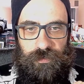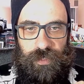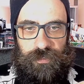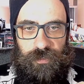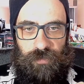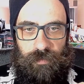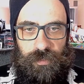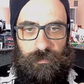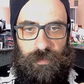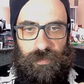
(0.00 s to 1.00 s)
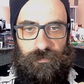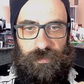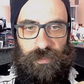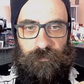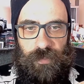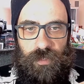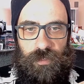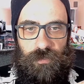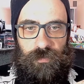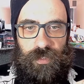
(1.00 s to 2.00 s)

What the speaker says: That's a tripod mount, obviously. You click